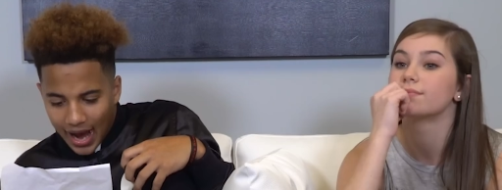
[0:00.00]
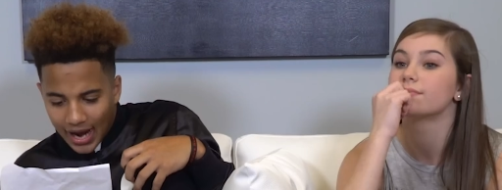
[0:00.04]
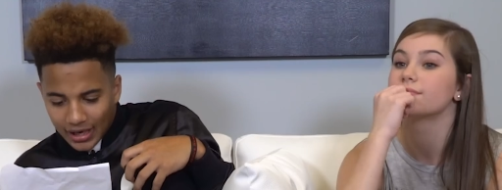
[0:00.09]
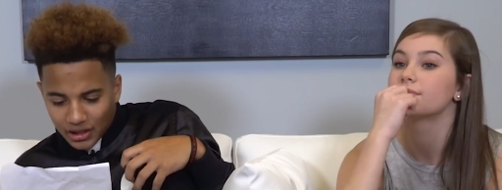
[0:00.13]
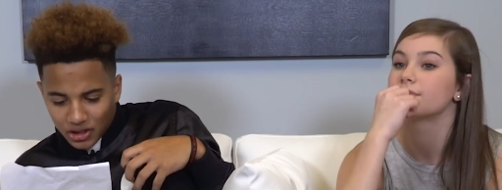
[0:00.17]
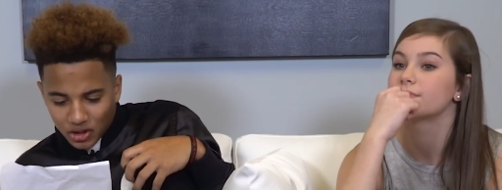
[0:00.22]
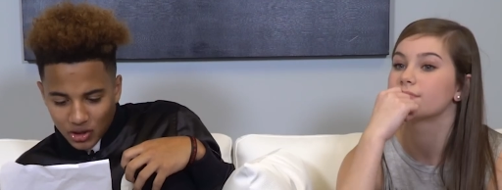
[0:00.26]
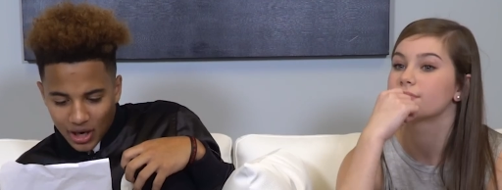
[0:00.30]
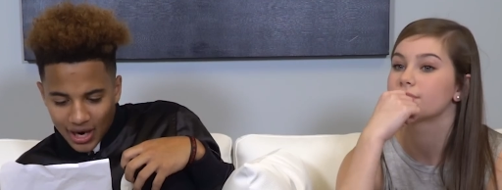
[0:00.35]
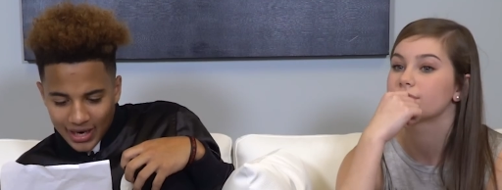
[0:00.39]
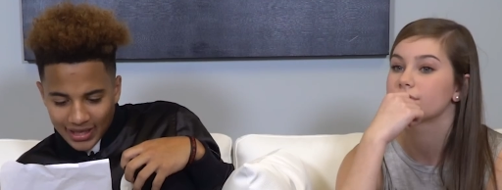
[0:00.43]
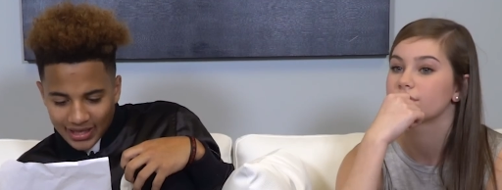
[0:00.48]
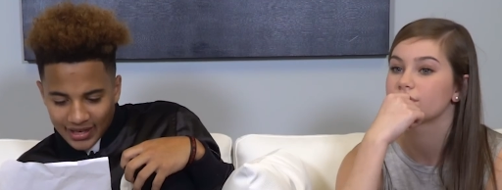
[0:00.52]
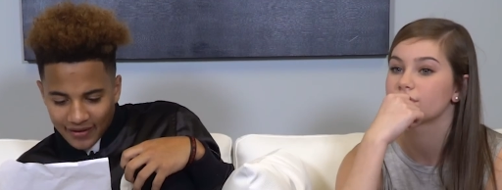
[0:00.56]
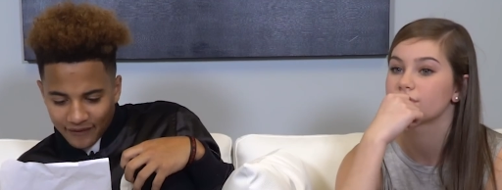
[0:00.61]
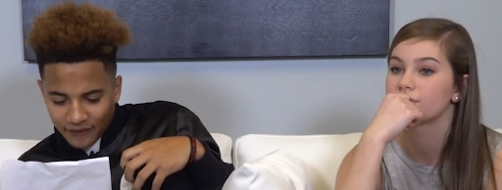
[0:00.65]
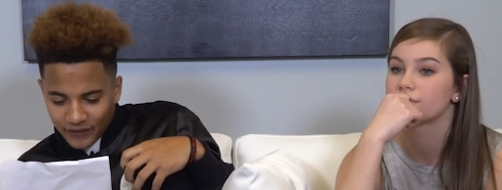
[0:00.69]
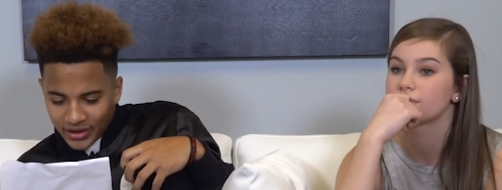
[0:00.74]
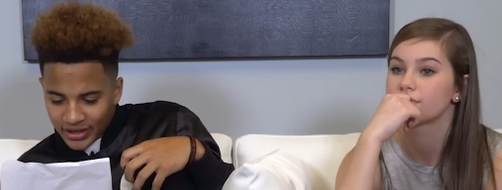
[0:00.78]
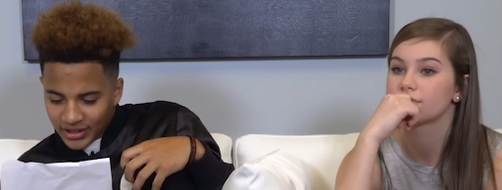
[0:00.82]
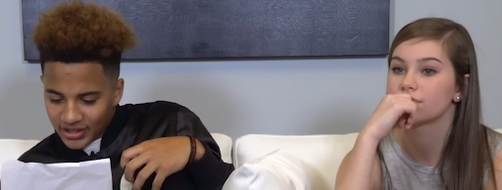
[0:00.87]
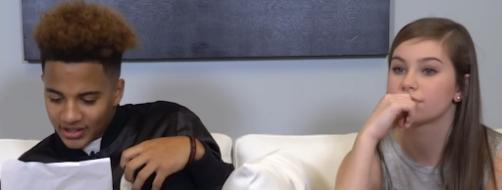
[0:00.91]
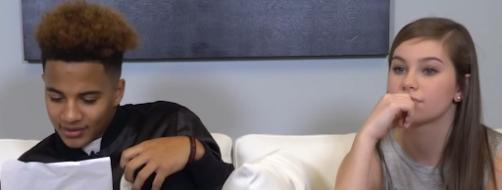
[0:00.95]
Speaker 1: I tried to
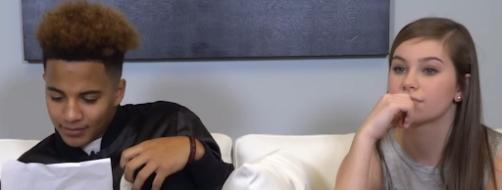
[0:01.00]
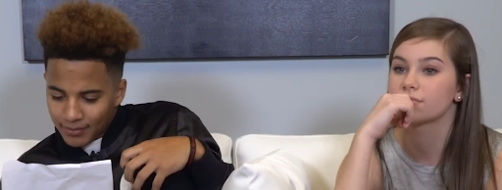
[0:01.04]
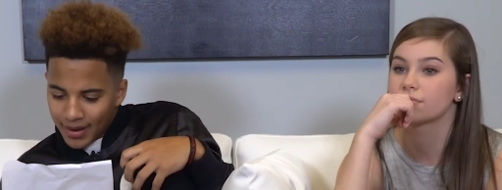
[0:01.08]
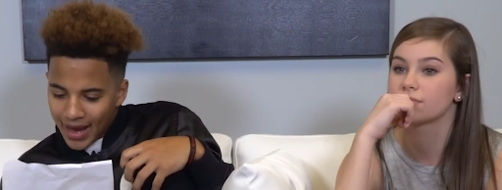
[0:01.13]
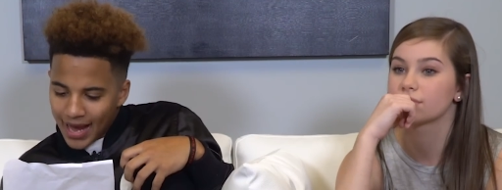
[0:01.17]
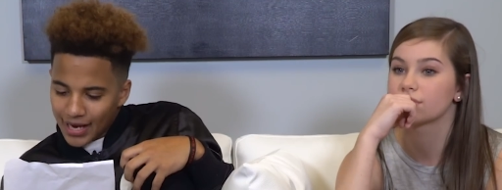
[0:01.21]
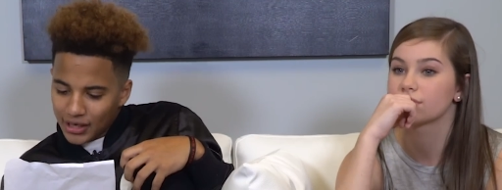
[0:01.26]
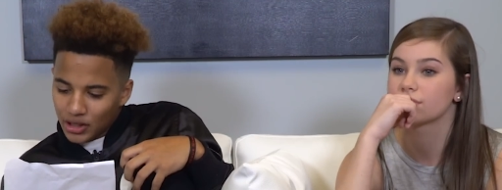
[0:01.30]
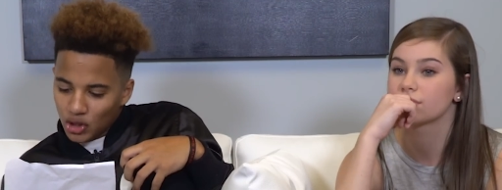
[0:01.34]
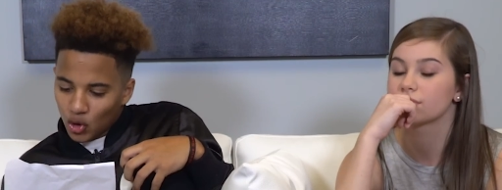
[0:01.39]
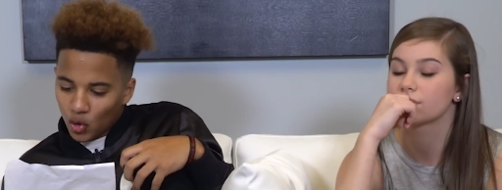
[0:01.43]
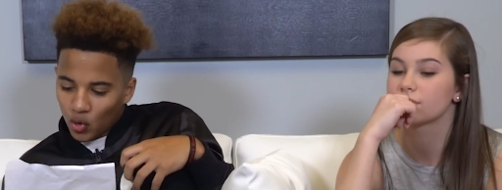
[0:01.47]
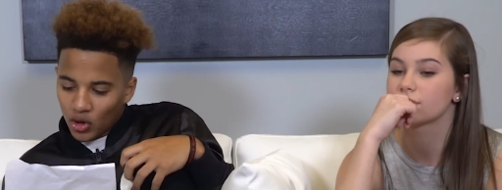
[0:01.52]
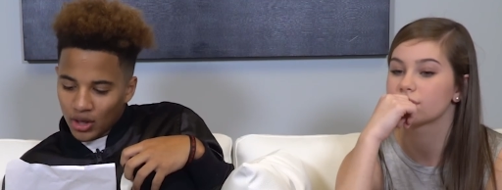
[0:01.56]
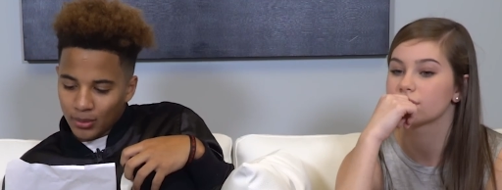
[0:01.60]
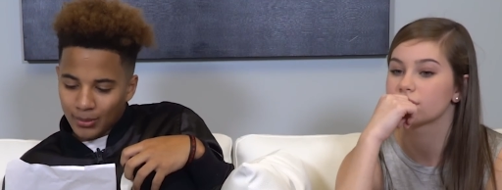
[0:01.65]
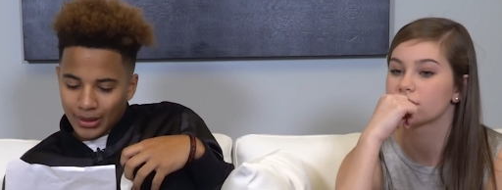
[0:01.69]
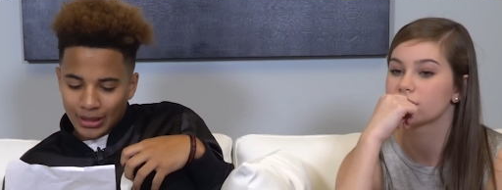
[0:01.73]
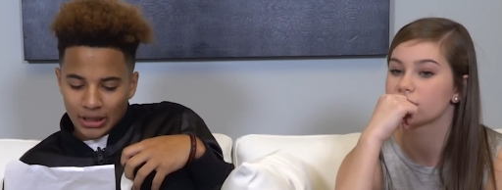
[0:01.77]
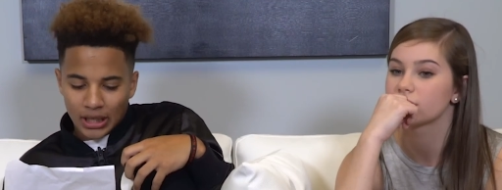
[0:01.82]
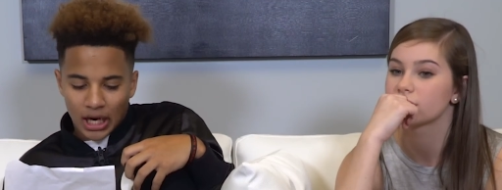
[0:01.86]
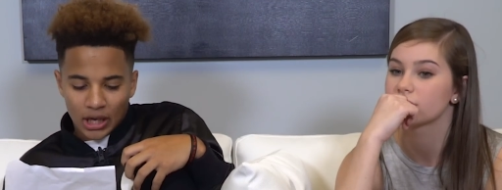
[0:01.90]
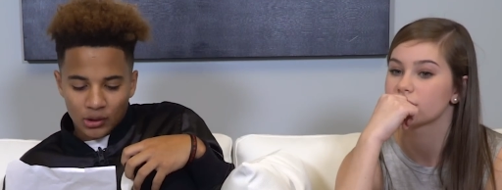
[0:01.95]
convince Matt to
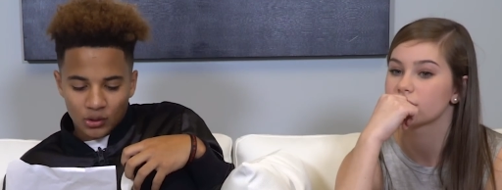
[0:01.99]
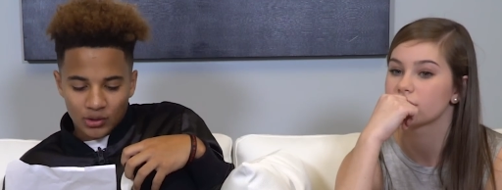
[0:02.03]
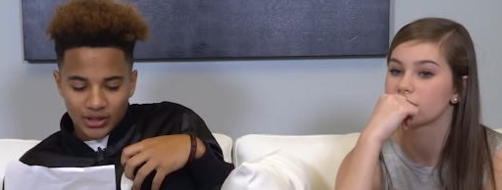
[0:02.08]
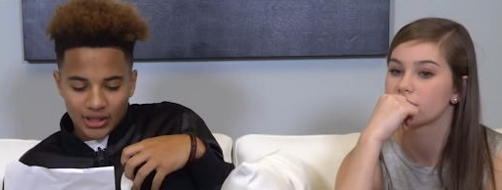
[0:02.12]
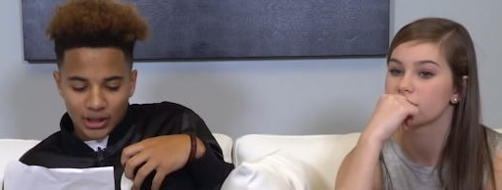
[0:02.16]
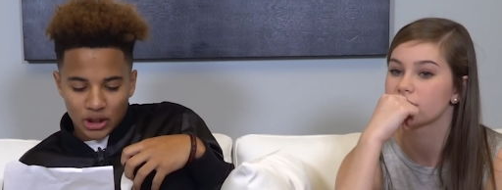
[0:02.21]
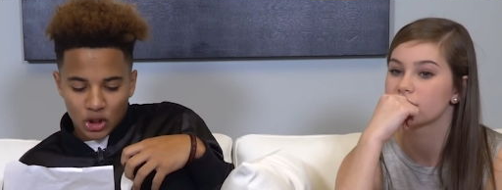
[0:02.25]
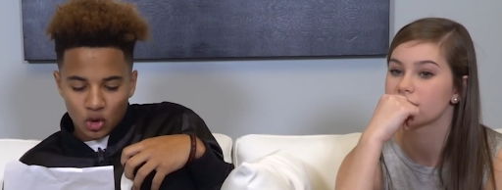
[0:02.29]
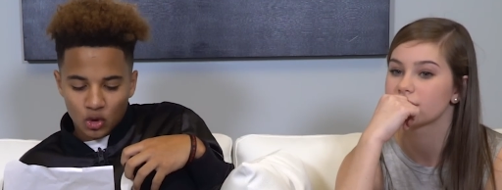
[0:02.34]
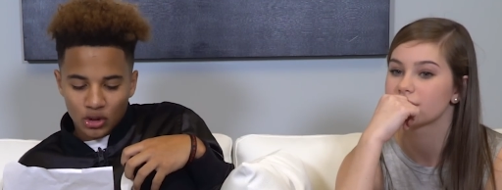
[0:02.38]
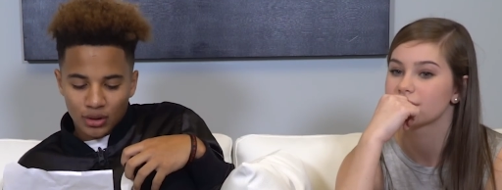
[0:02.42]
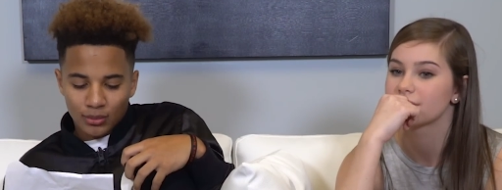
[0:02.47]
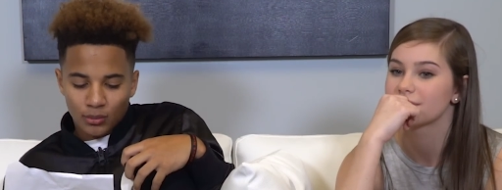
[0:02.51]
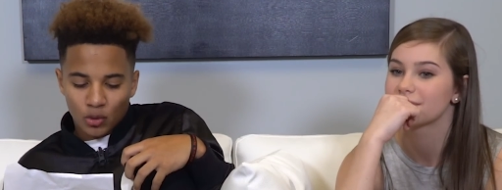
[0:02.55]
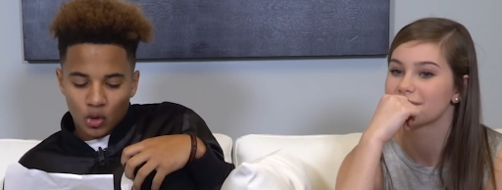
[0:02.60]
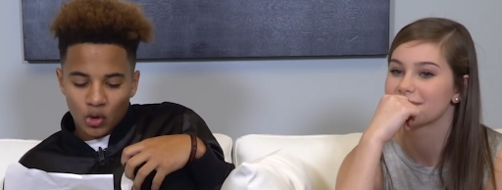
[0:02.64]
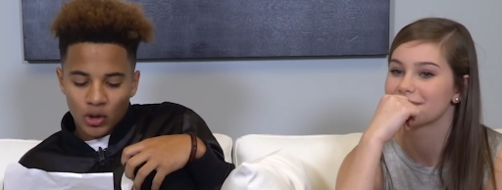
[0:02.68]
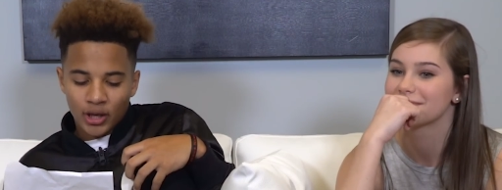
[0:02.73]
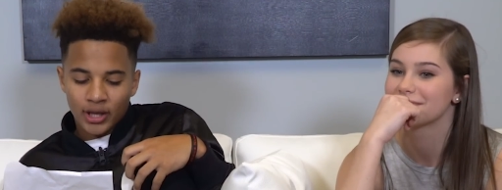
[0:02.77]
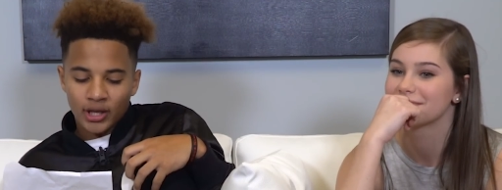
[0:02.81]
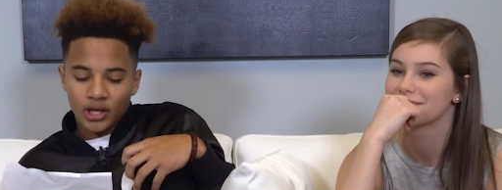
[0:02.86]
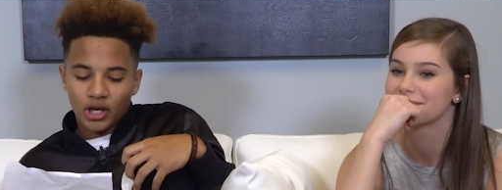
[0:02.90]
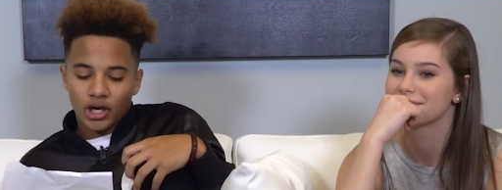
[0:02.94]
order McDonald's at 2 in the
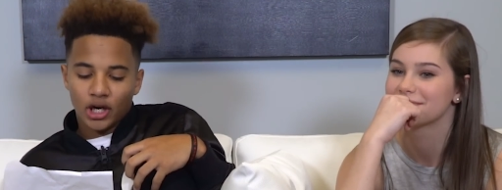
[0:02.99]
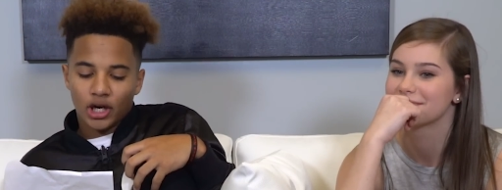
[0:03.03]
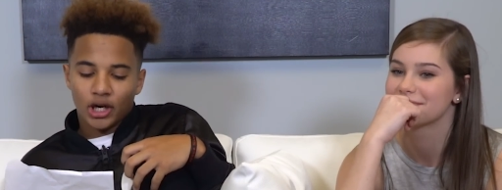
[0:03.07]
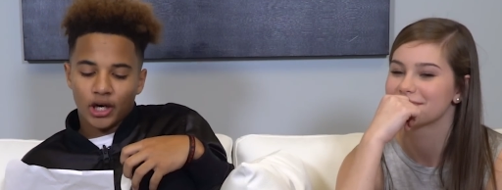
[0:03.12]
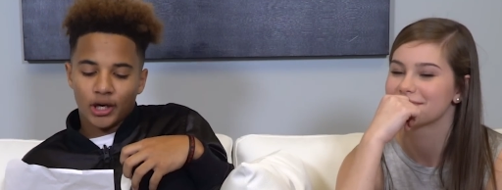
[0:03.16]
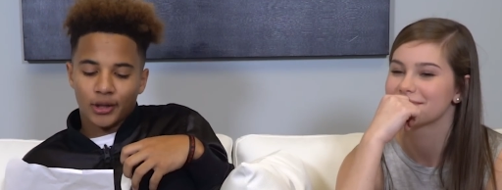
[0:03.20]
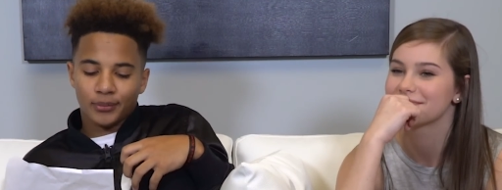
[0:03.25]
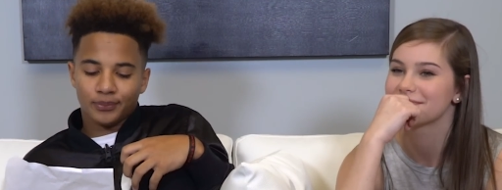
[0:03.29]
morning.